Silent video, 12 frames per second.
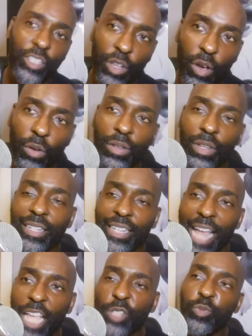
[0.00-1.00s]
So
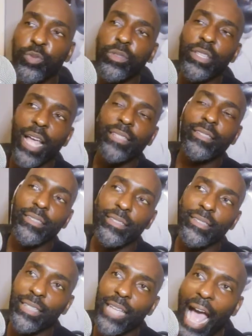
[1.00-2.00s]

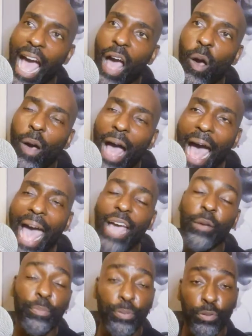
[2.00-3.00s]
that's how
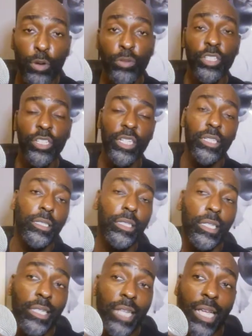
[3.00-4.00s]
I approach it,
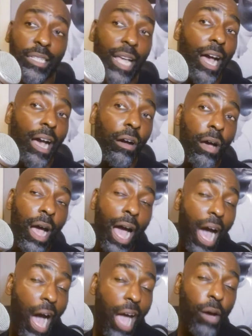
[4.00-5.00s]
and that's how
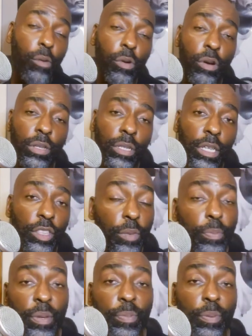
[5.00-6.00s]
I want
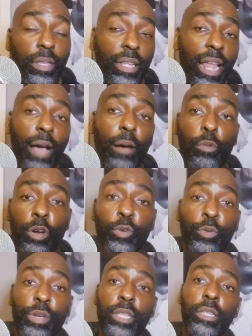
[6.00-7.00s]
the people that I
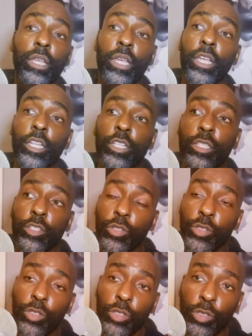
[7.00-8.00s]
work with
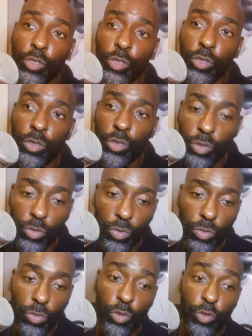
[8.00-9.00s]

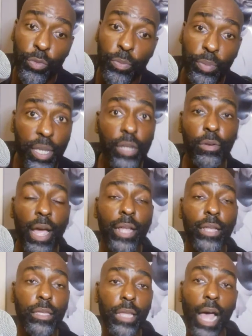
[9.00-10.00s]
to be,
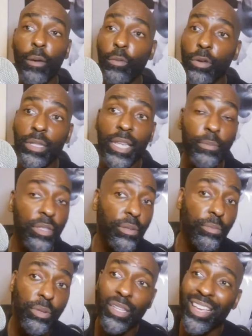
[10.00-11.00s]
right? I want
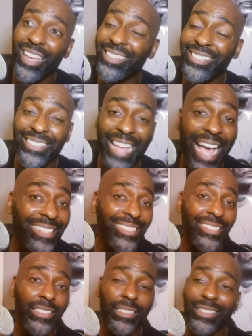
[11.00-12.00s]
them to be
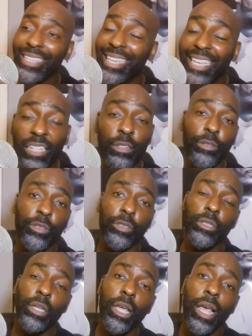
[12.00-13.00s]
assassins,
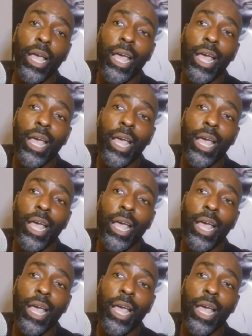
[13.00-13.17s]
killers.